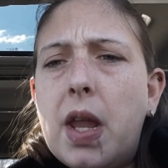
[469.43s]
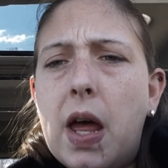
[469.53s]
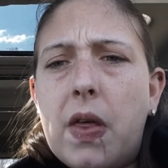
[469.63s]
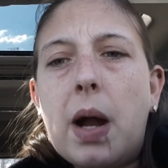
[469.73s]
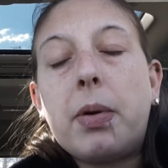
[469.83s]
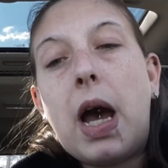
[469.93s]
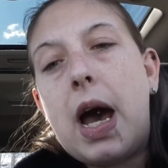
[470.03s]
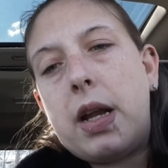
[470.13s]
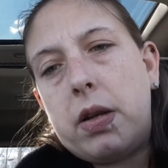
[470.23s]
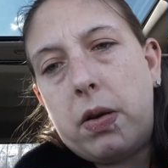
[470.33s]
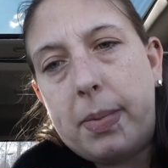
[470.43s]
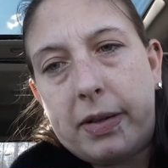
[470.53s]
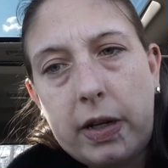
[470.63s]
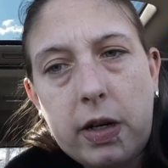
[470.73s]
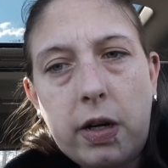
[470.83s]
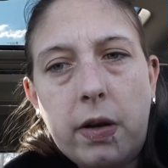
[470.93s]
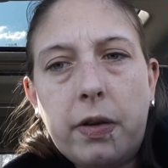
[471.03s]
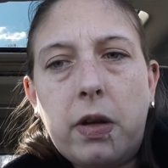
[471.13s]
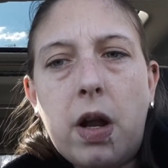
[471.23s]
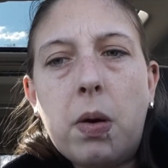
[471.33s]
And then I'm going to add in new material,
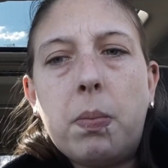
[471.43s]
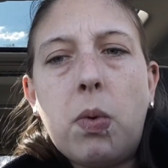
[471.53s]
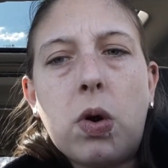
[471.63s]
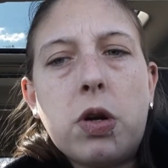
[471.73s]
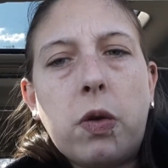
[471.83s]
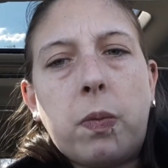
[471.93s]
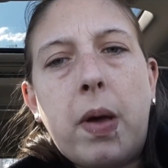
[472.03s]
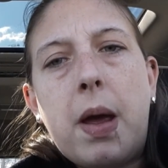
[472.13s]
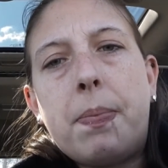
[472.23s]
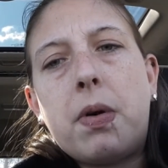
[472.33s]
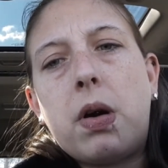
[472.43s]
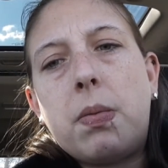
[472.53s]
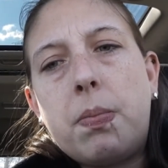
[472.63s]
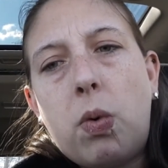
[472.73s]
you know, more newspaper,